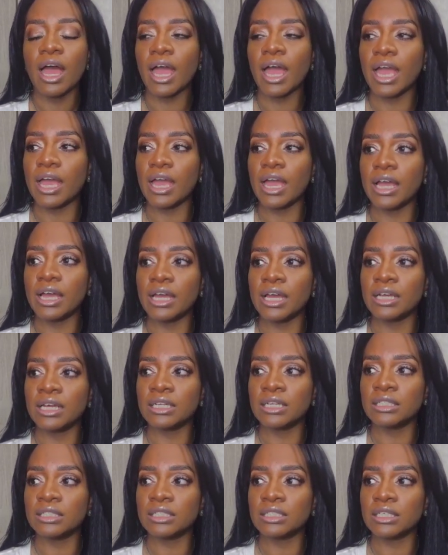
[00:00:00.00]

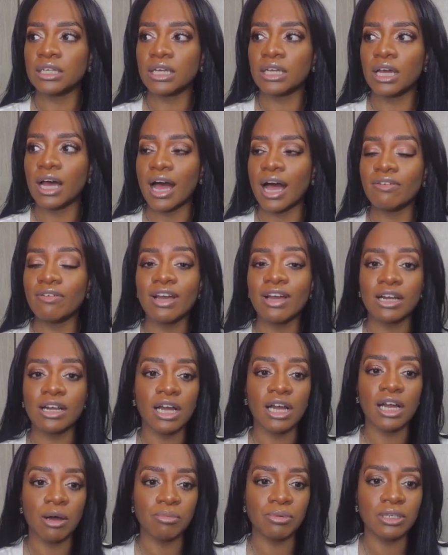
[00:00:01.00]
And I've got a
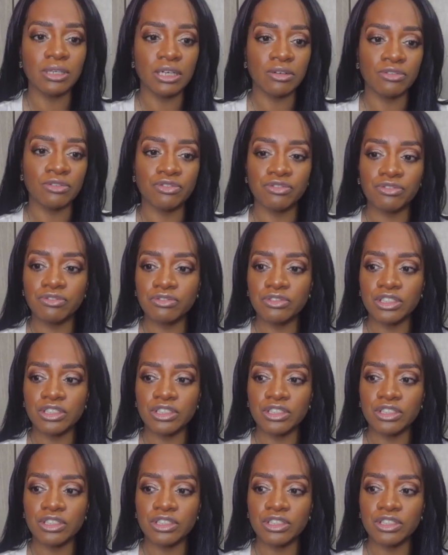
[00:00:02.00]
couple of